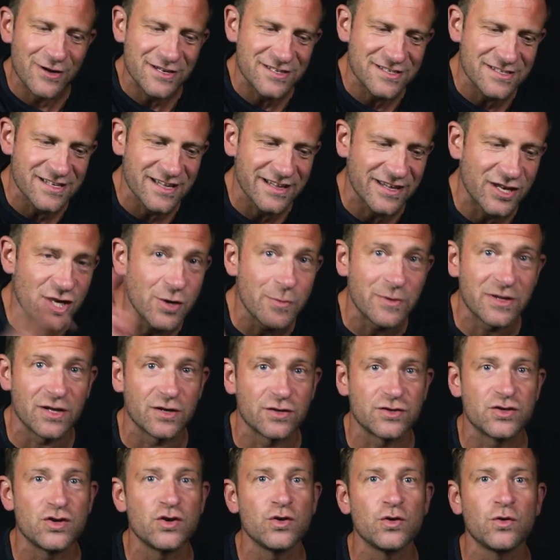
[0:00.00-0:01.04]
questions in the queue, but there
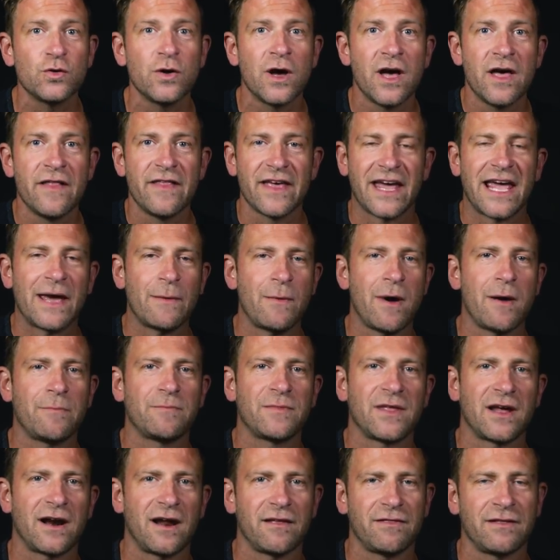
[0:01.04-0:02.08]
are two that came
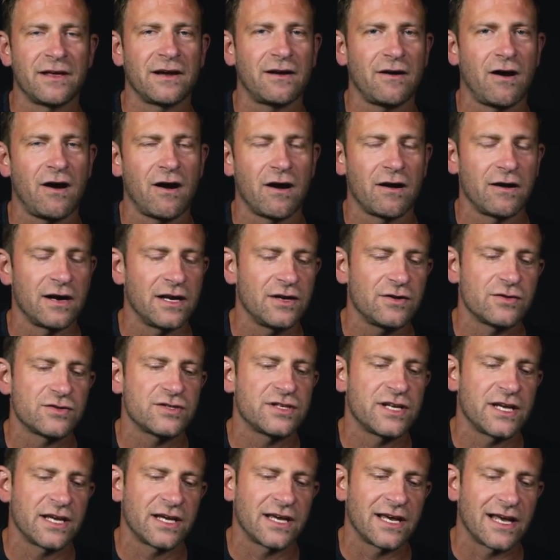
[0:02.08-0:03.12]
up that I think are
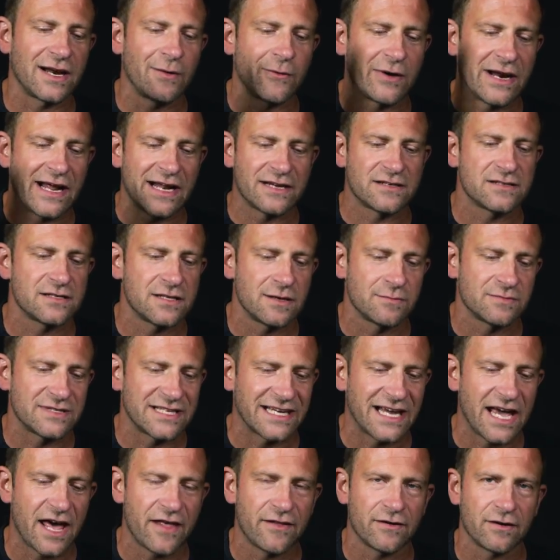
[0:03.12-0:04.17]
interesting, and I want to answer them
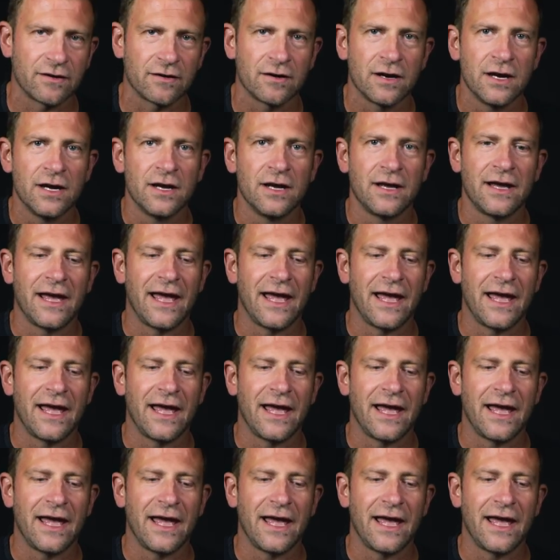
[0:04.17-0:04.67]
together.